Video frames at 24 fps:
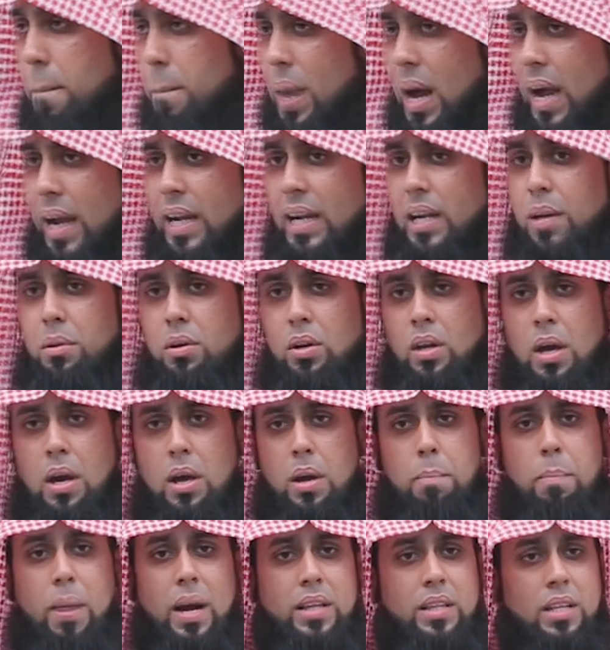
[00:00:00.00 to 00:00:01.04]
abide
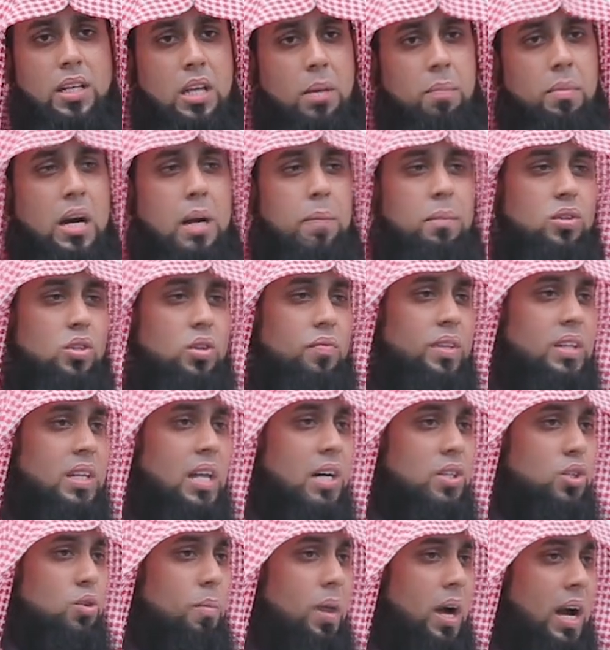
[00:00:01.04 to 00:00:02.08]
by the commandments of
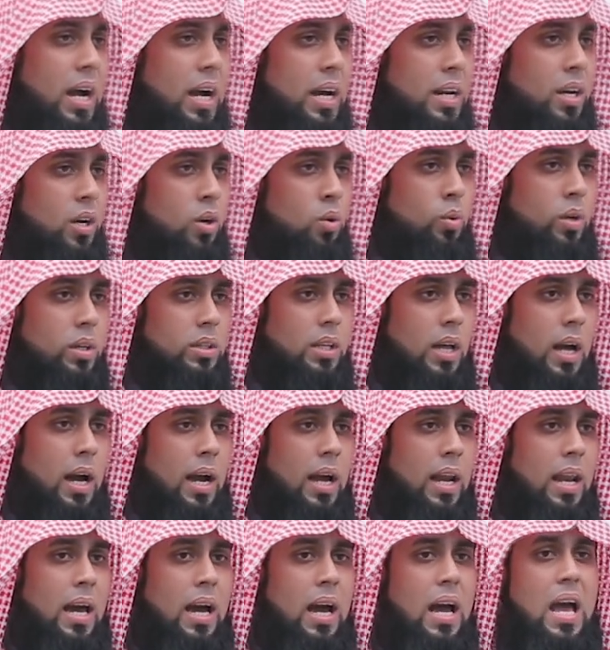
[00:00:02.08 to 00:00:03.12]
Allah subhanahu wa
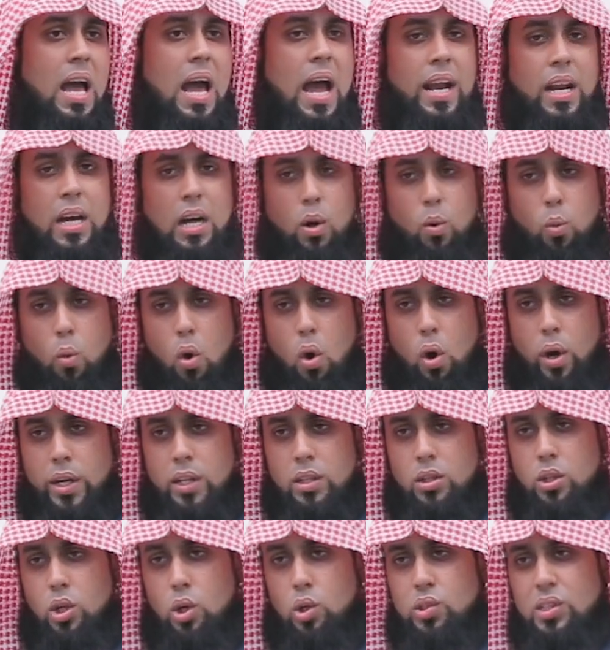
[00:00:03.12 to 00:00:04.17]
ta'ala and
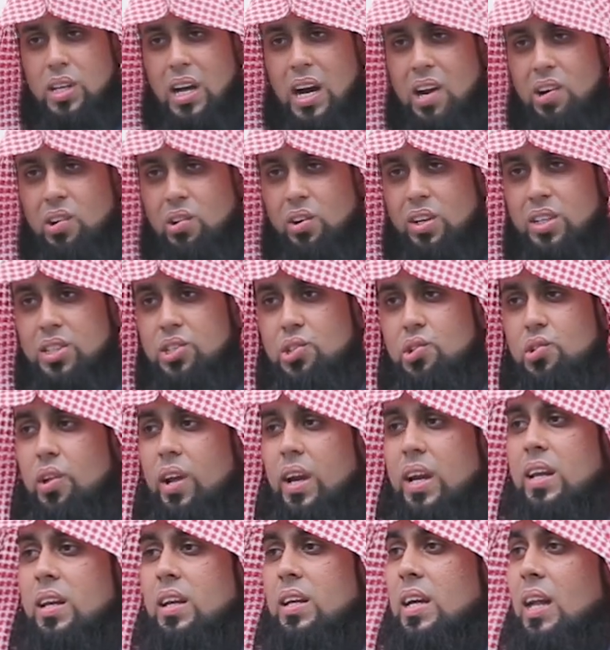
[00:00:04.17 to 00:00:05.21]
avoid those
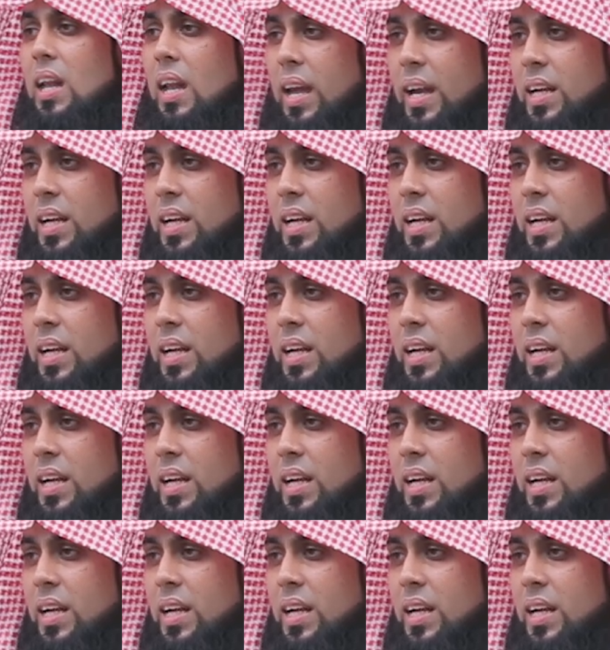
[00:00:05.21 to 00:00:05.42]
unrestrained